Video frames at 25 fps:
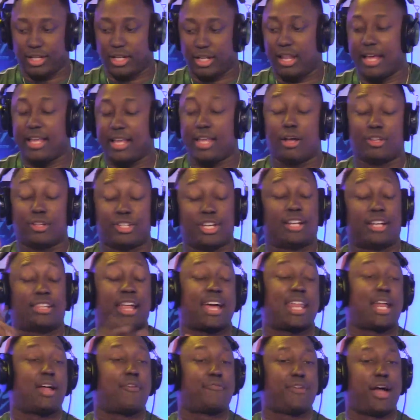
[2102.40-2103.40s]
Like, y'all check
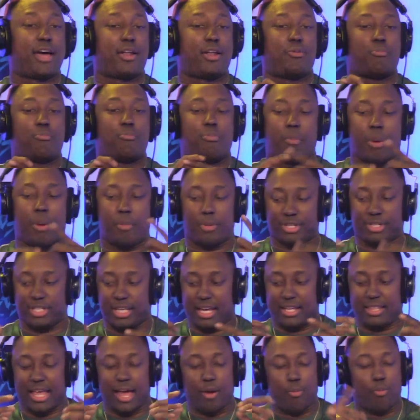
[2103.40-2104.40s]
that out. If y'all don't remember
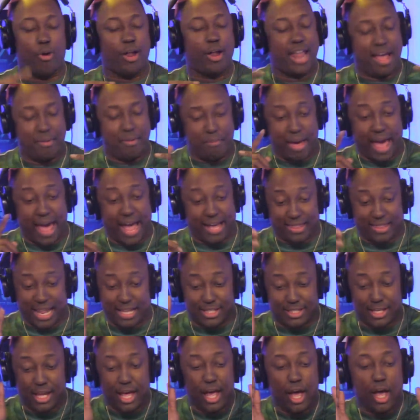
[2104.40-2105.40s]
seeing that, run that back.
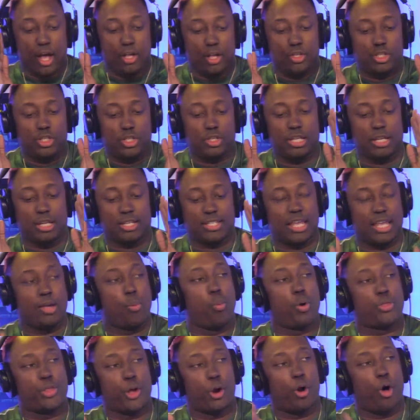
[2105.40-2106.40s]
Let's to see
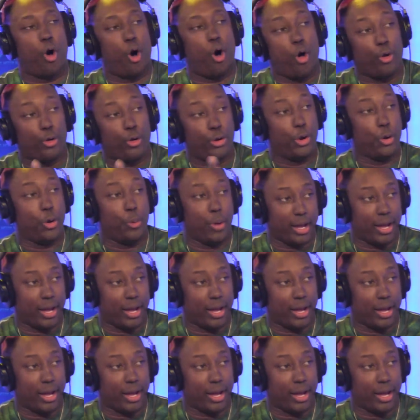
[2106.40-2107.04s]
what they're all doing.